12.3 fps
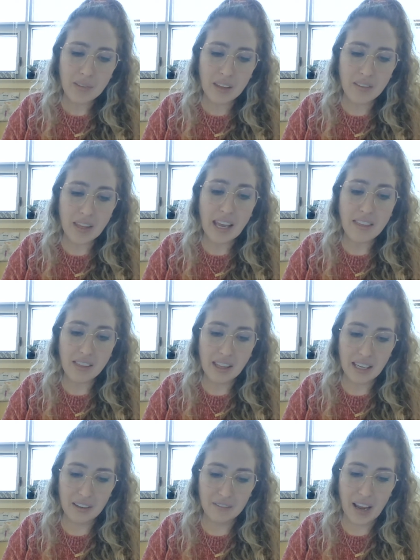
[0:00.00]
The
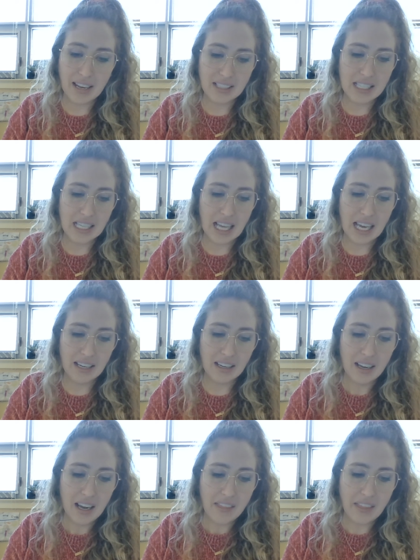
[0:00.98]
atheling advanced then,
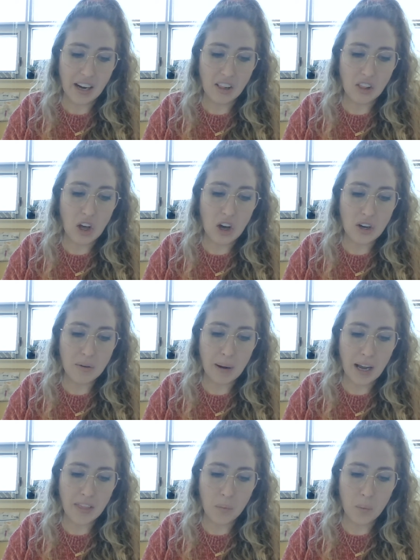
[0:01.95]
that along
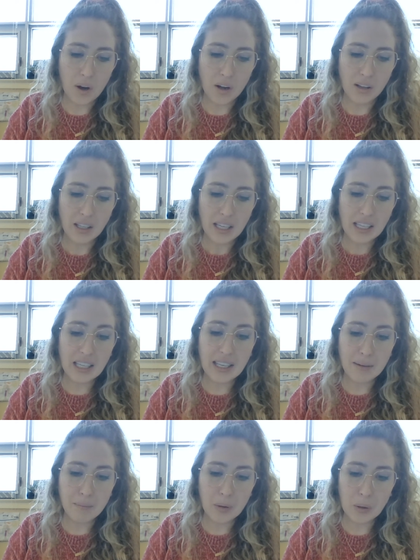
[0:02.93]
by the wall
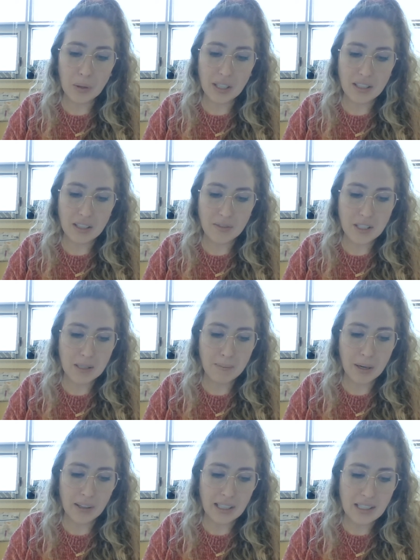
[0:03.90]
he, prudent of
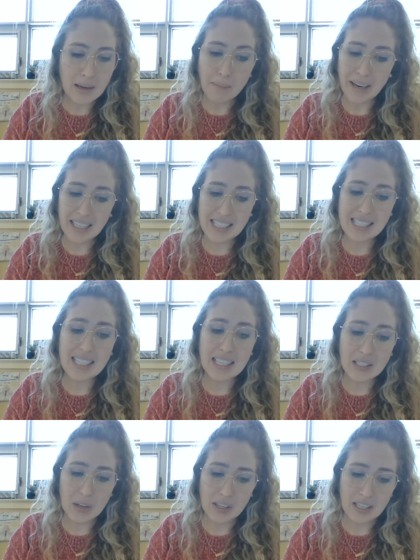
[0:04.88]
spirit, might
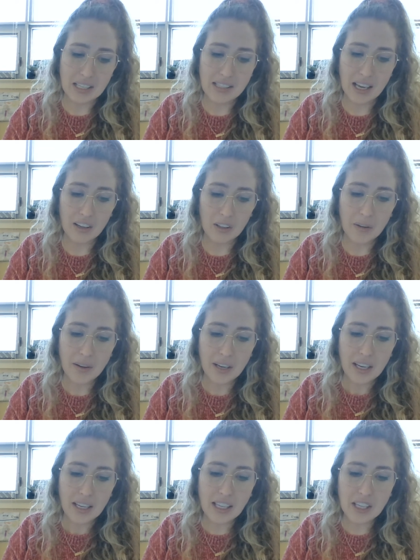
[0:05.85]
sit on a settle.
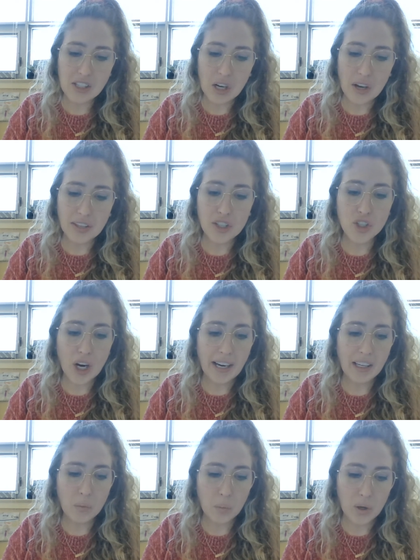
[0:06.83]
He saw the
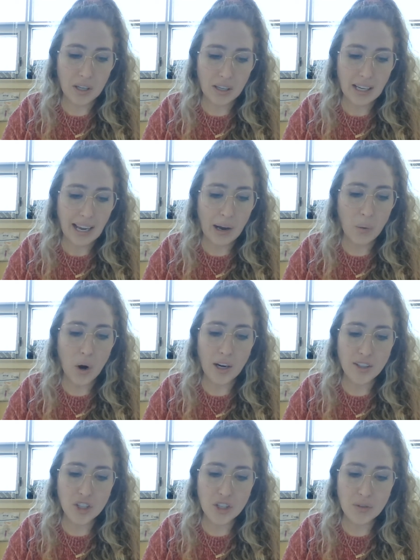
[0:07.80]
giant work, how
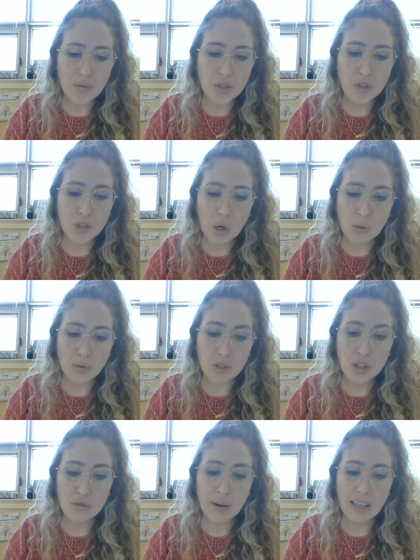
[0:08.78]
arches of stone
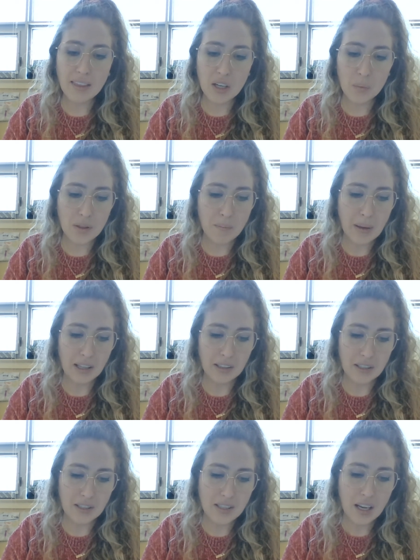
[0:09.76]
strengthened with
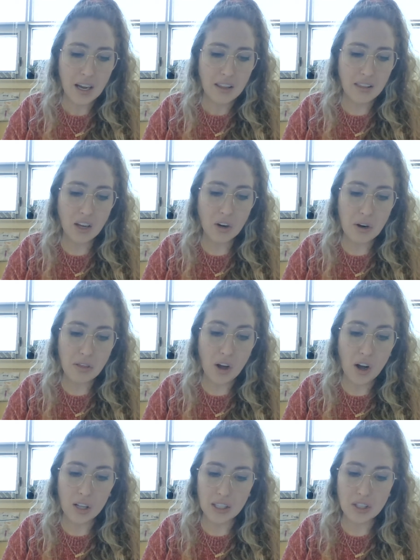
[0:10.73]
pillars, the earth
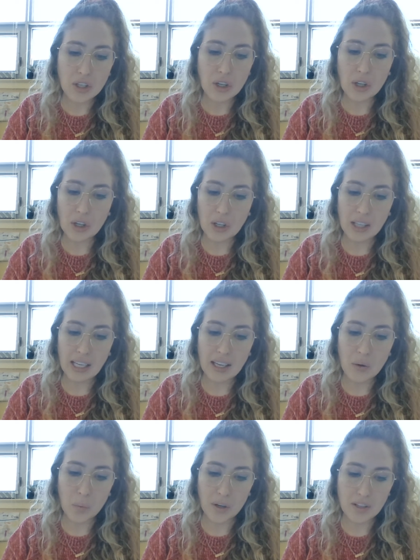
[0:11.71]
hall eternal
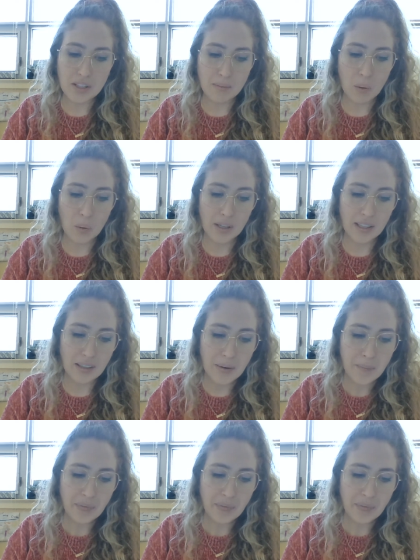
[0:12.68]
inward supported.